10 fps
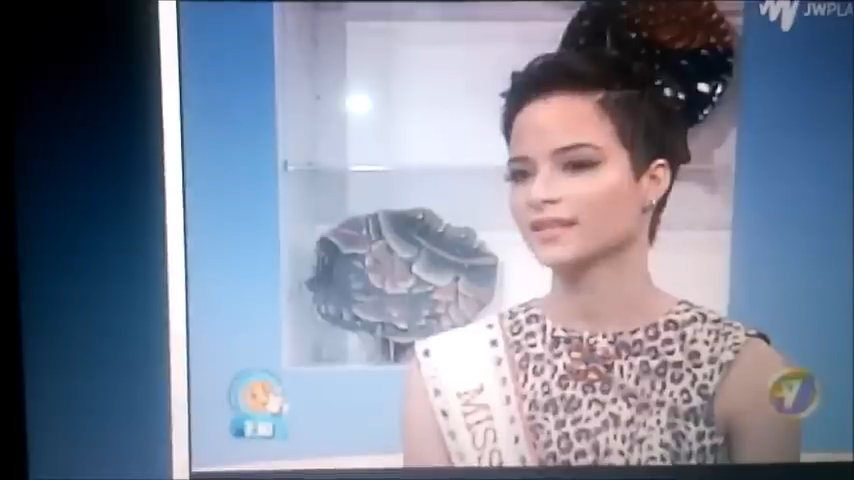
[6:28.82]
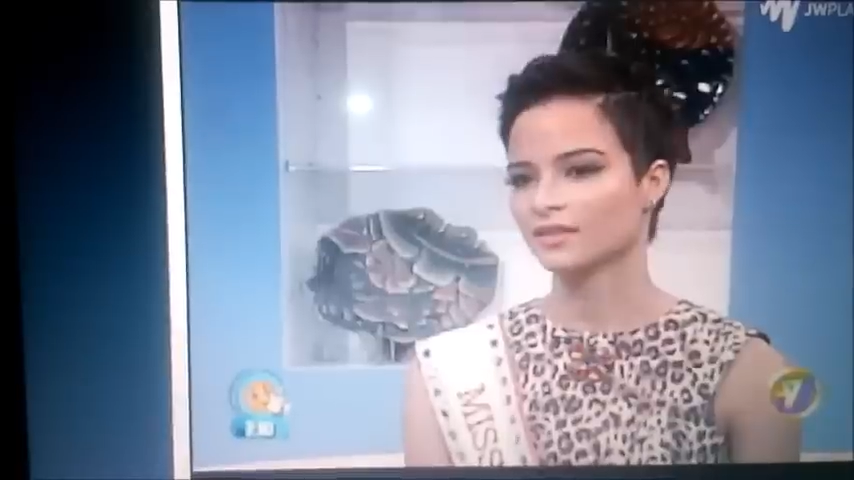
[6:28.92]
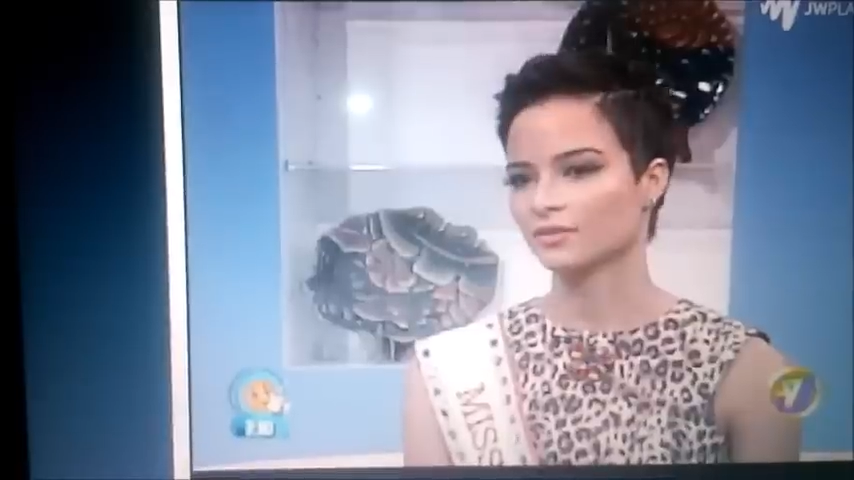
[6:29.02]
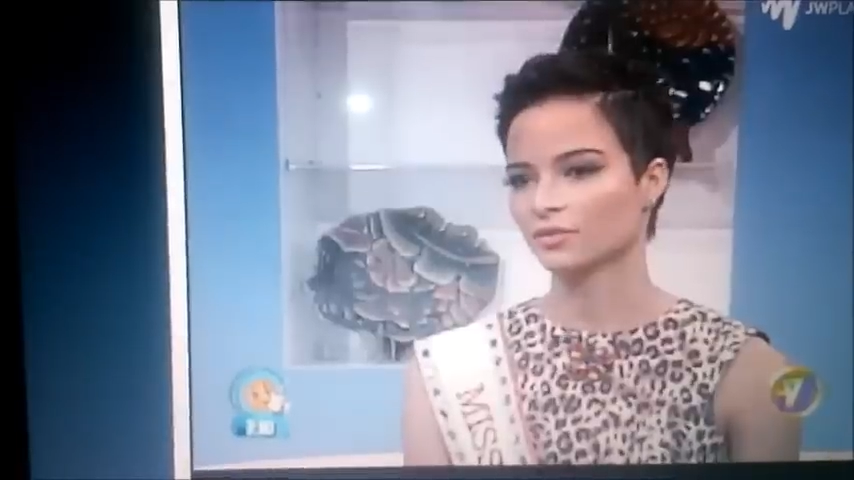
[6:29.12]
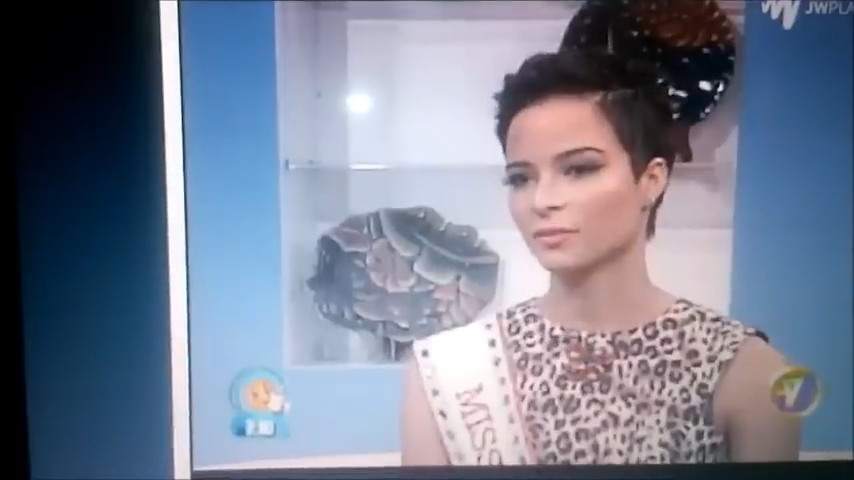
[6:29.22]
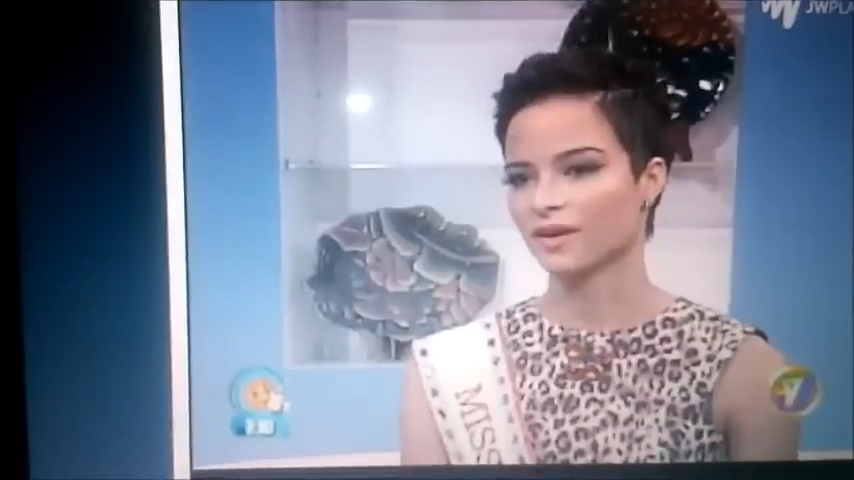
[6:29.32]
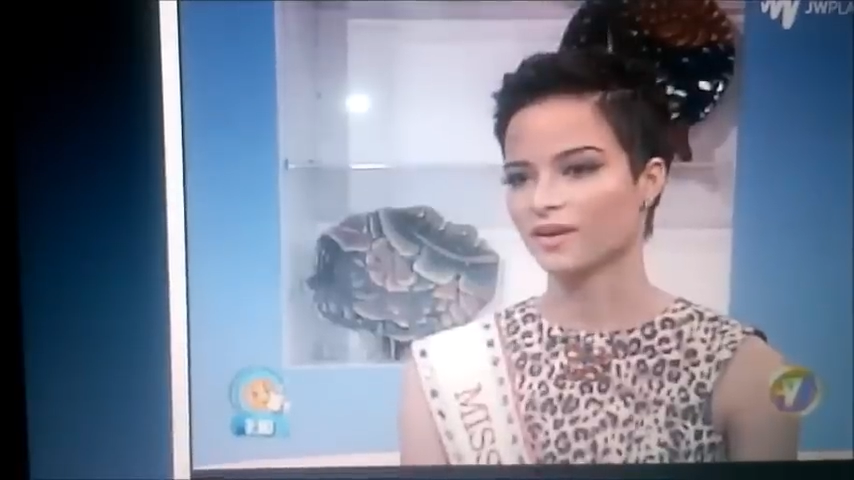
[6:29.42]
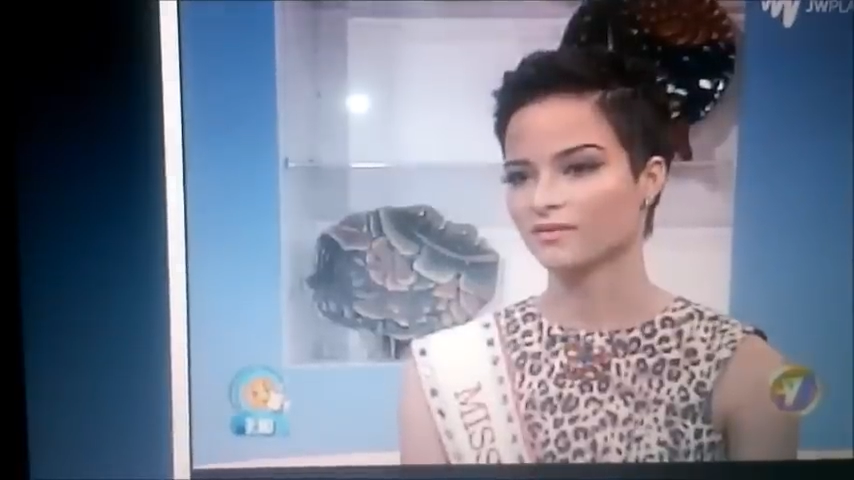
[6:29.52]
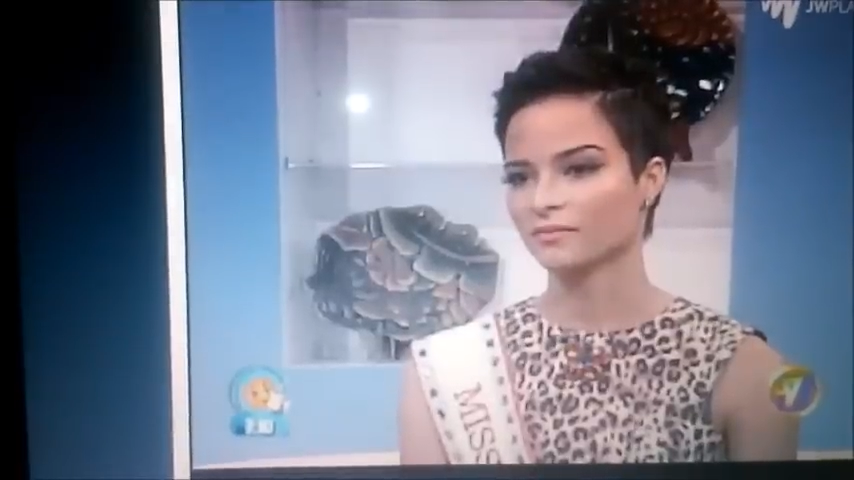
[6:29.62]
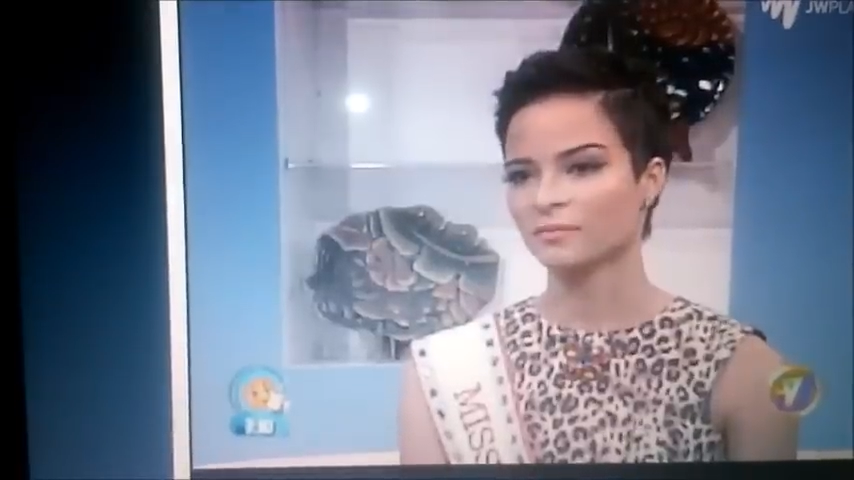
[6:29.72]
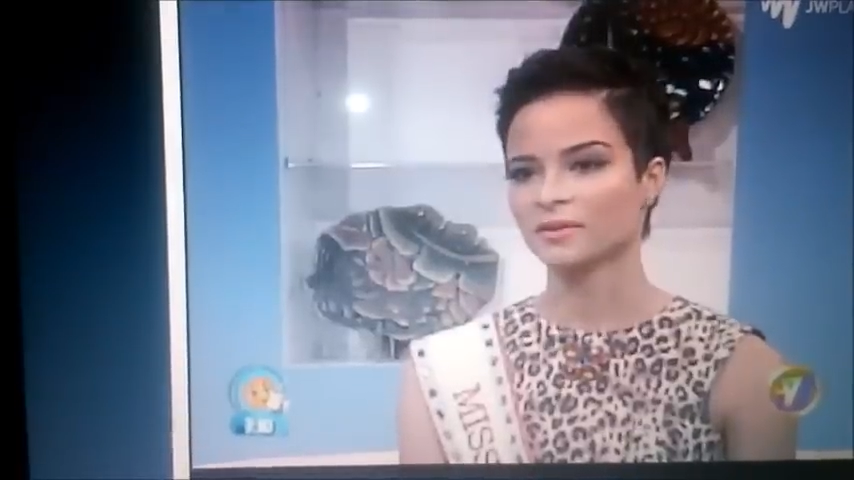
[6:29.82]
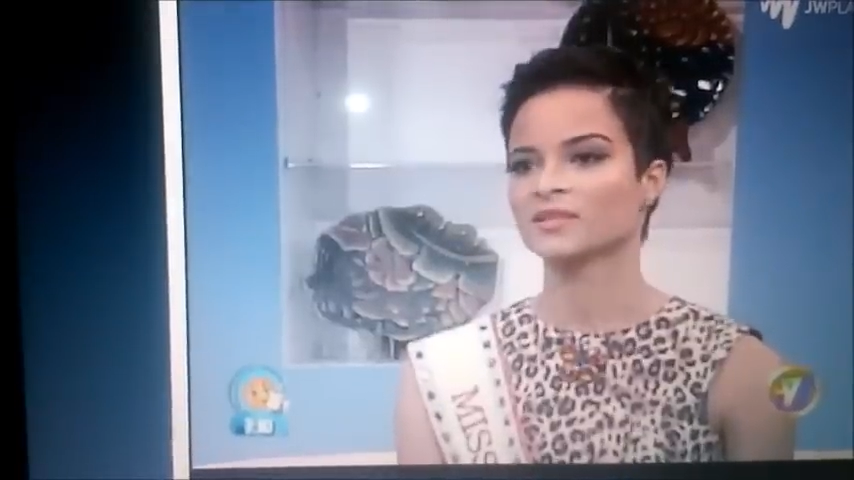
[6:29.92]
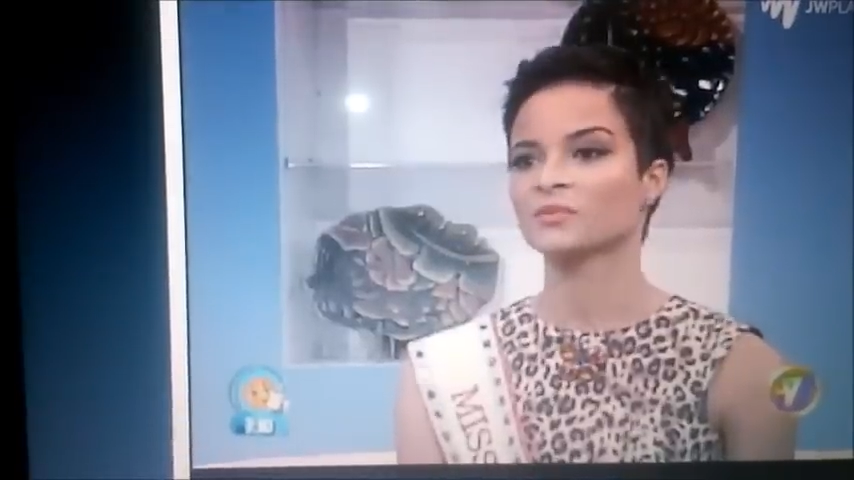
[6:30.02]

it didn't throw me off, but